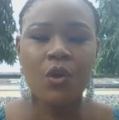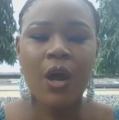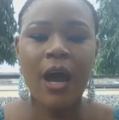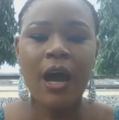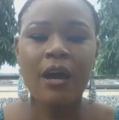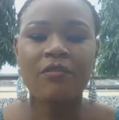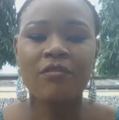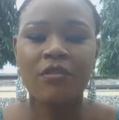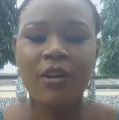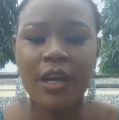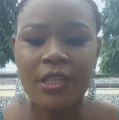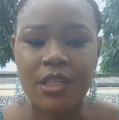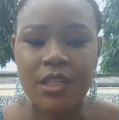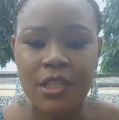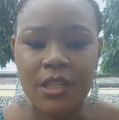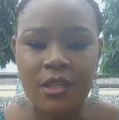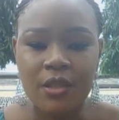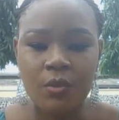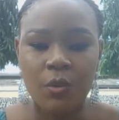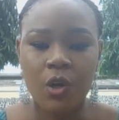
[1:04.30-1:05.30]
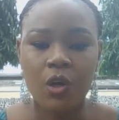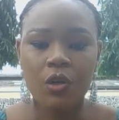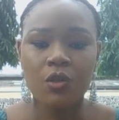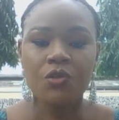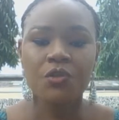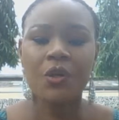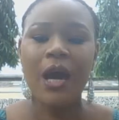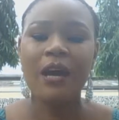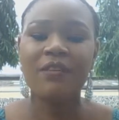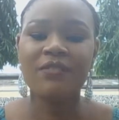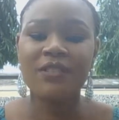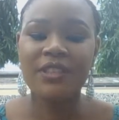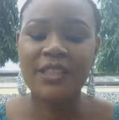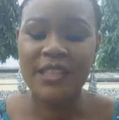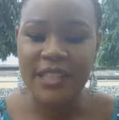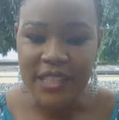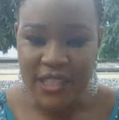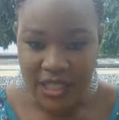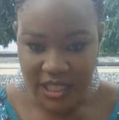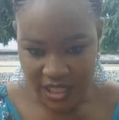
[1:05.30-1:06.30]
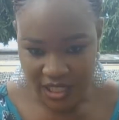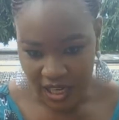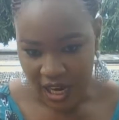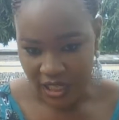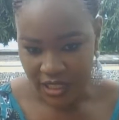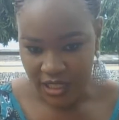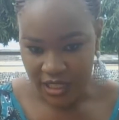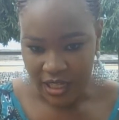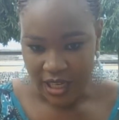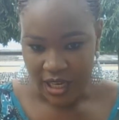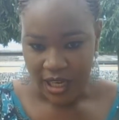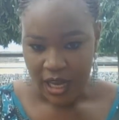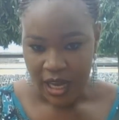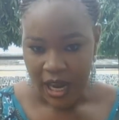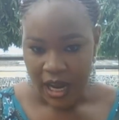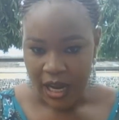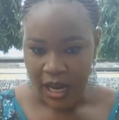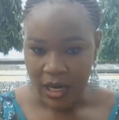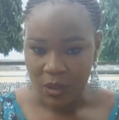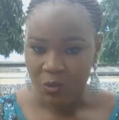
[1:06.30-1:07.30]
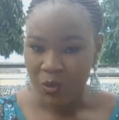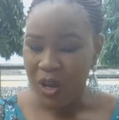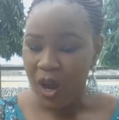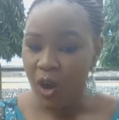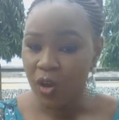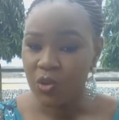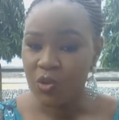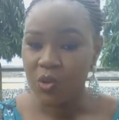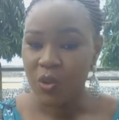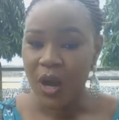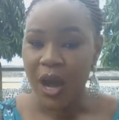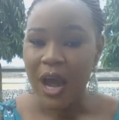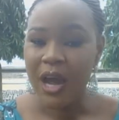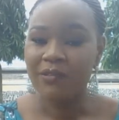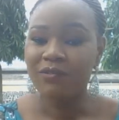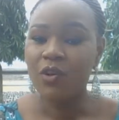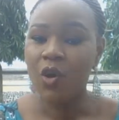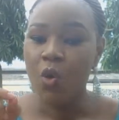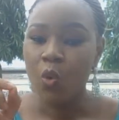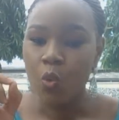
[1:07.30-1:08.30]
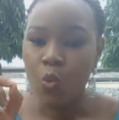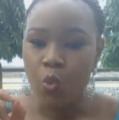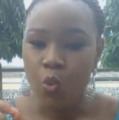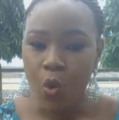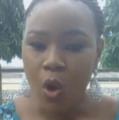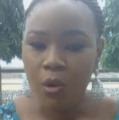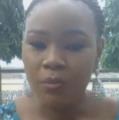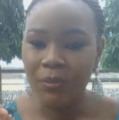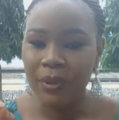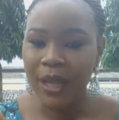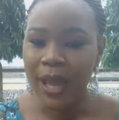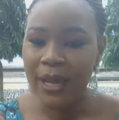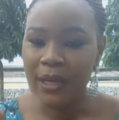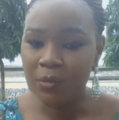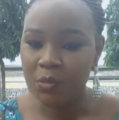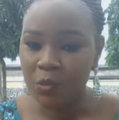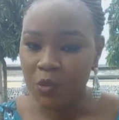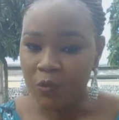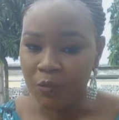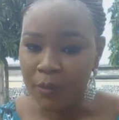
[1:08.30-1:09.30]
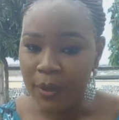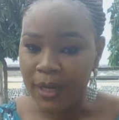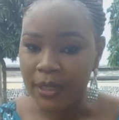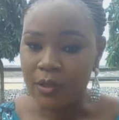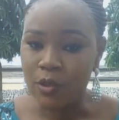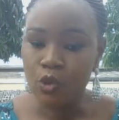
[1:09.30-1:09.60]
have rashes, we also have discharge, and we also have worm like movement.